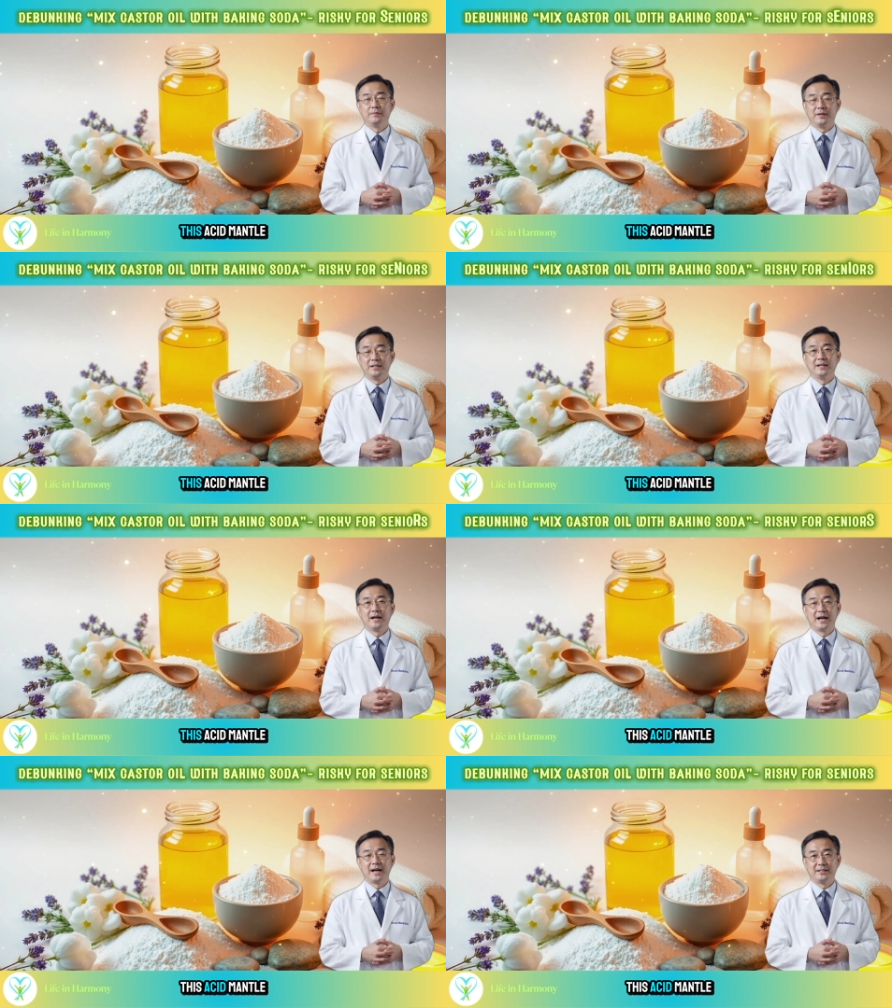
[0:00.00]
This
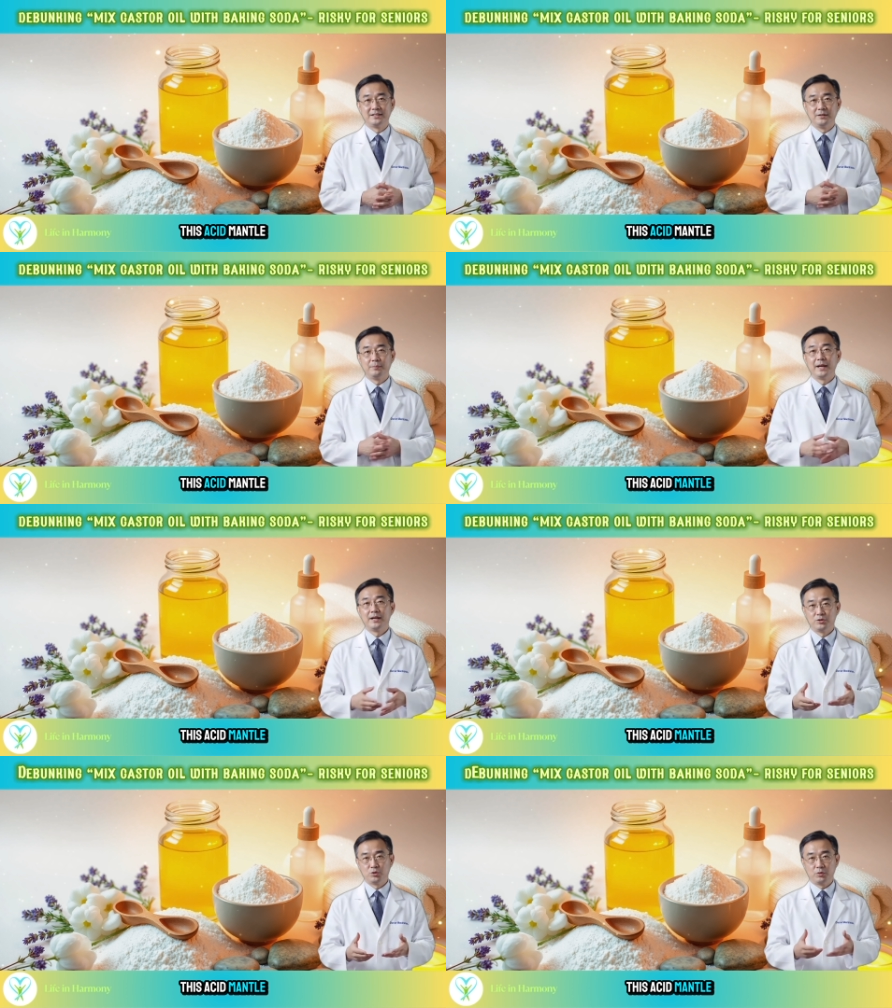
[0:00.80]
acid
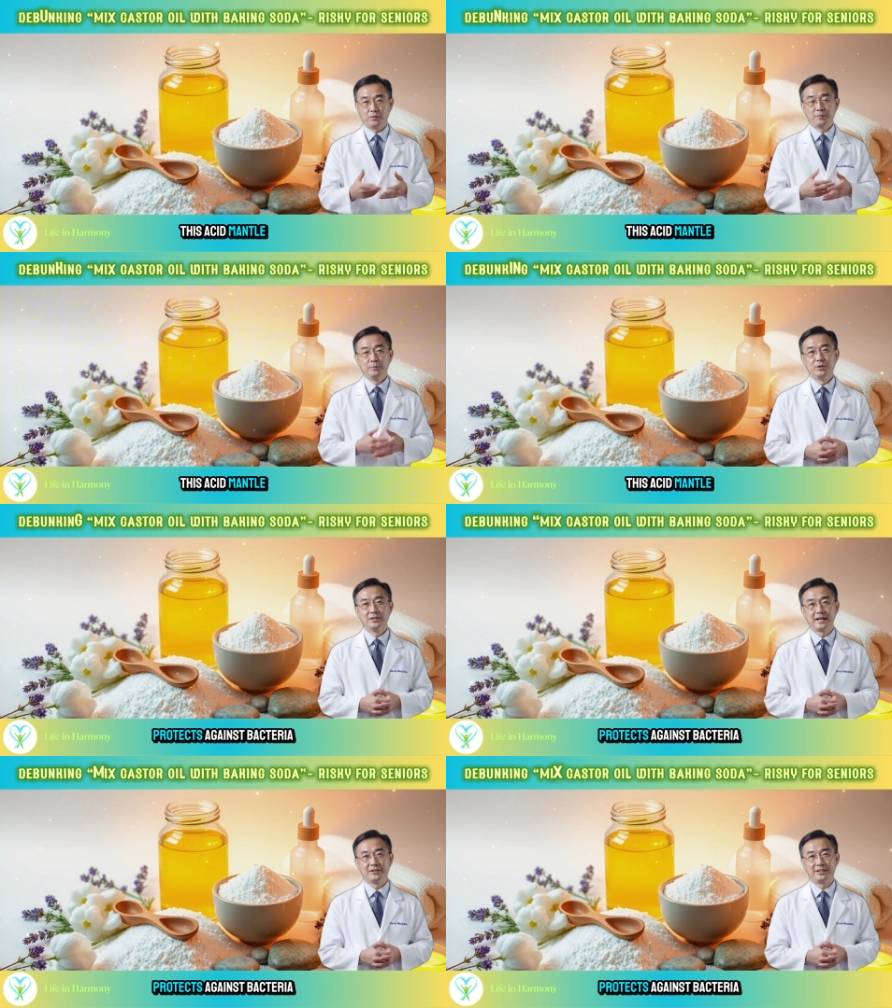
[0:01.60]
mantle
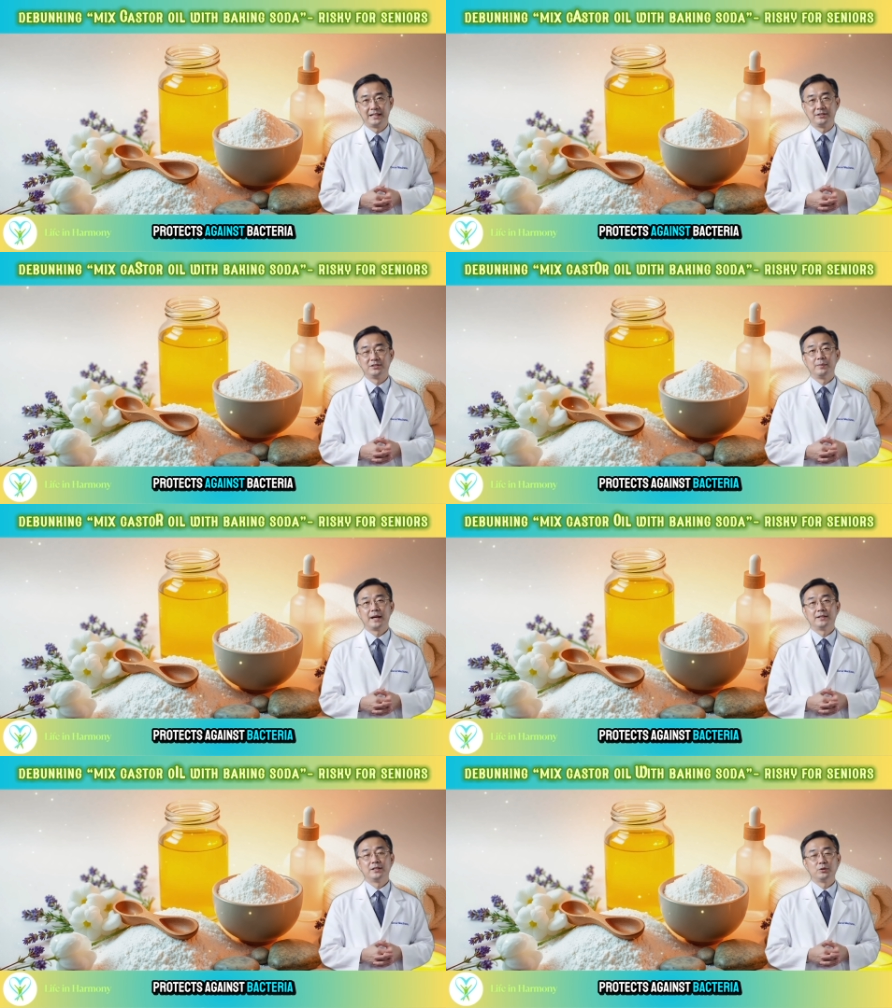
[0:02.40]
protects against
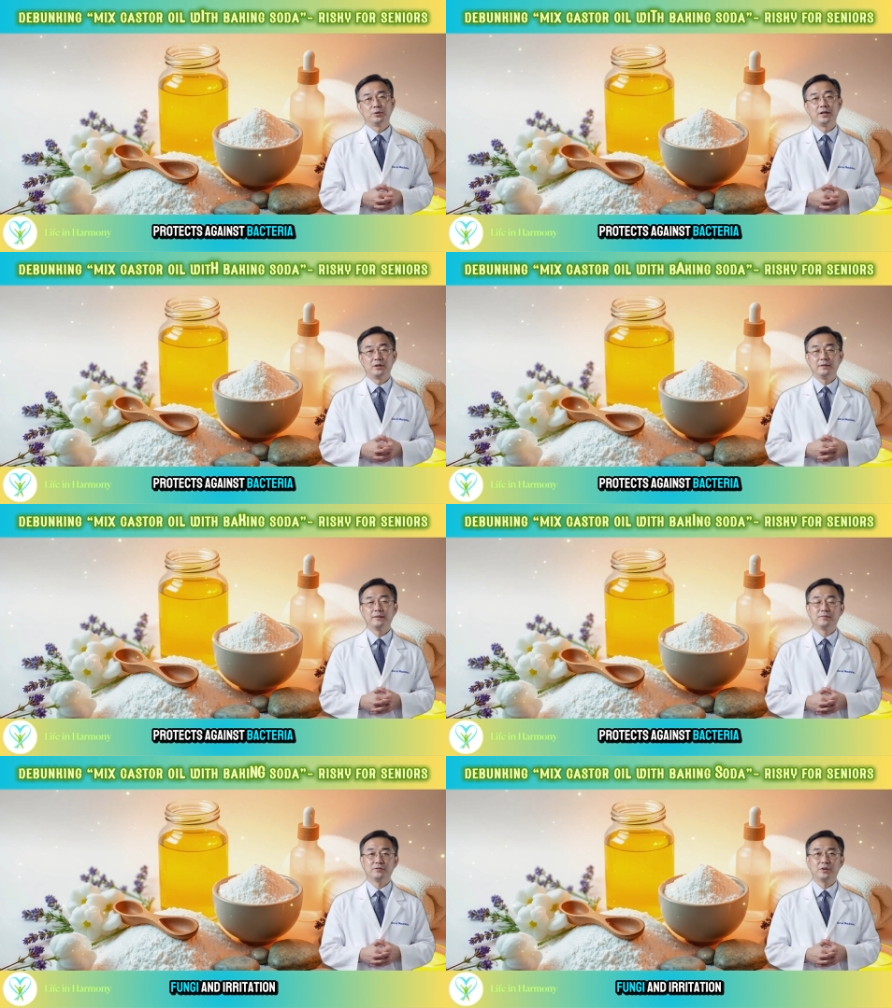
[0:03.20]
bacteria,
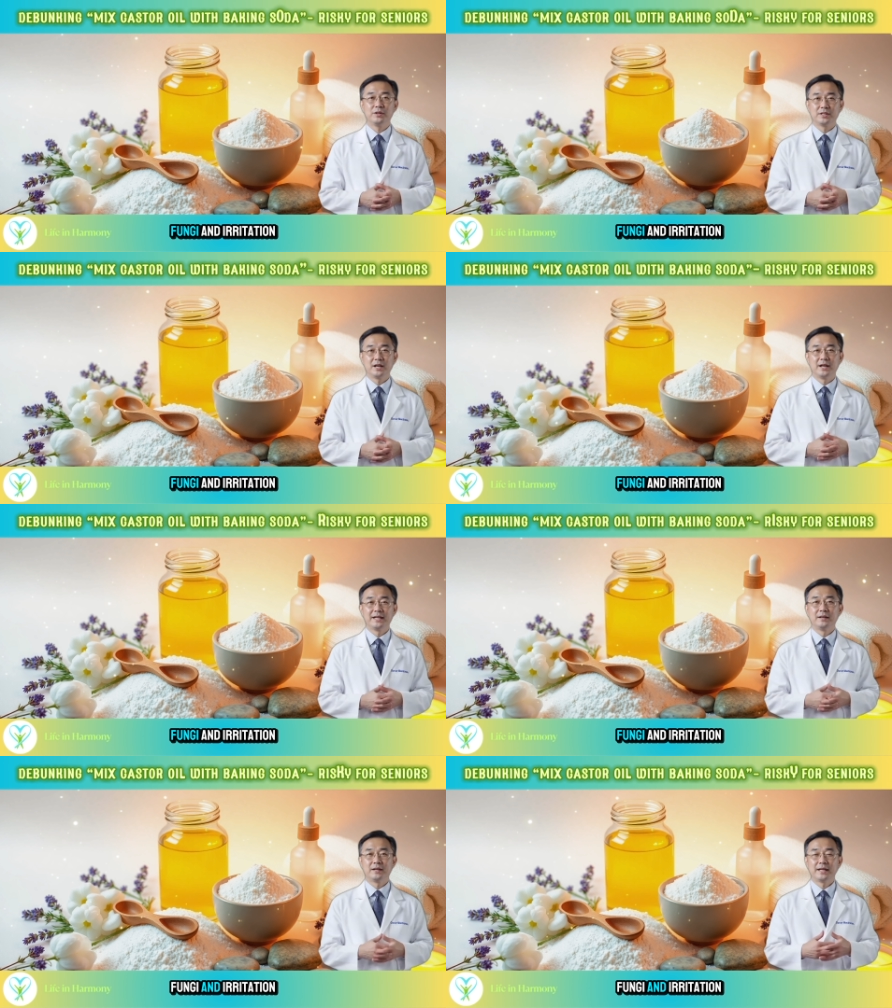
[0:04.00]

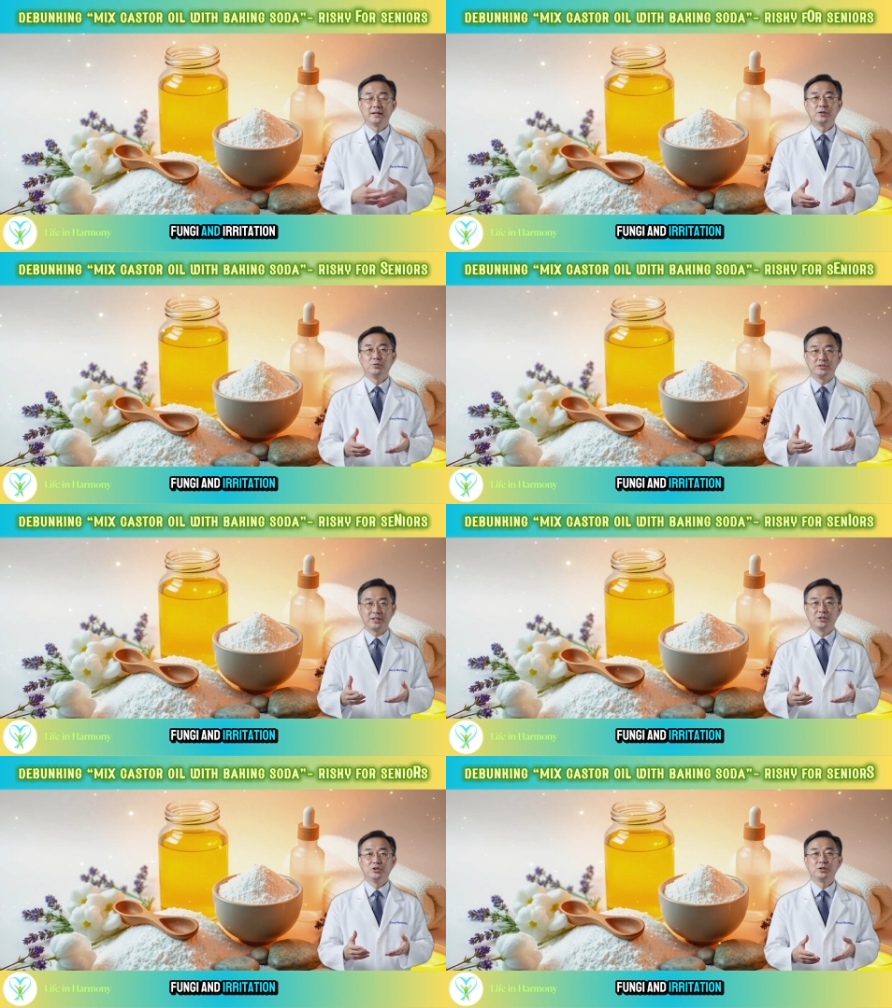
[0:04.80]
fungi, and
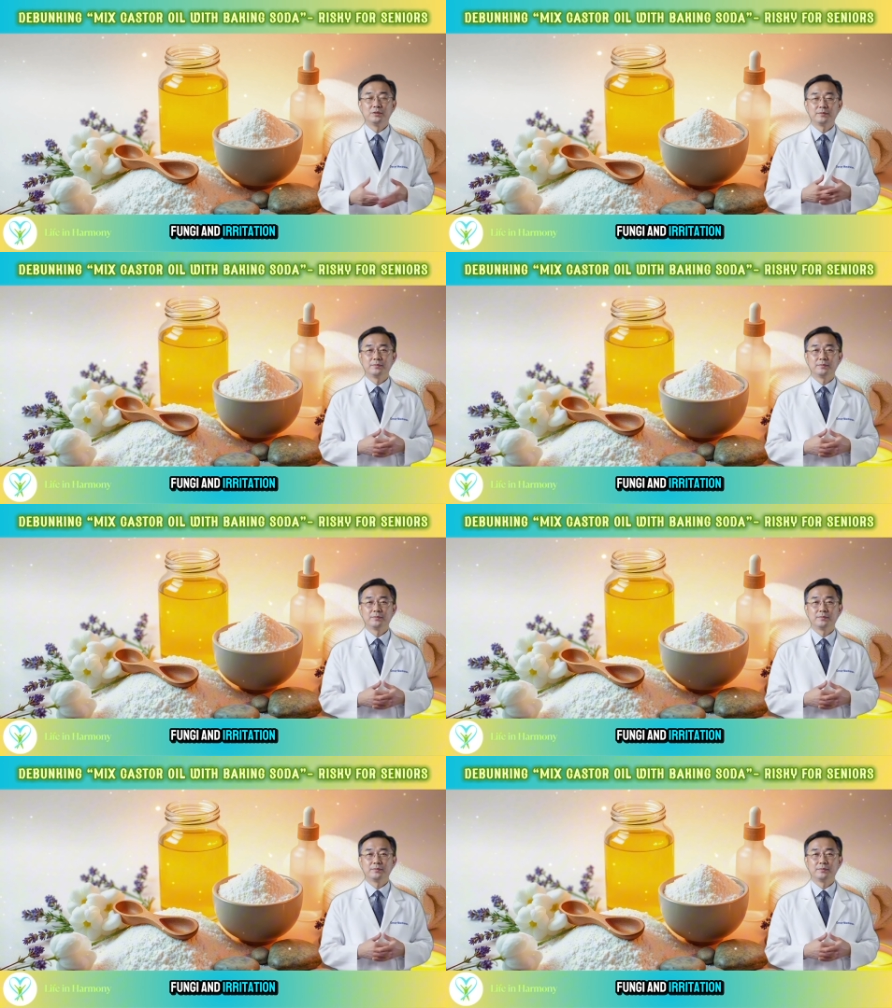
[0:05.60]
irritation.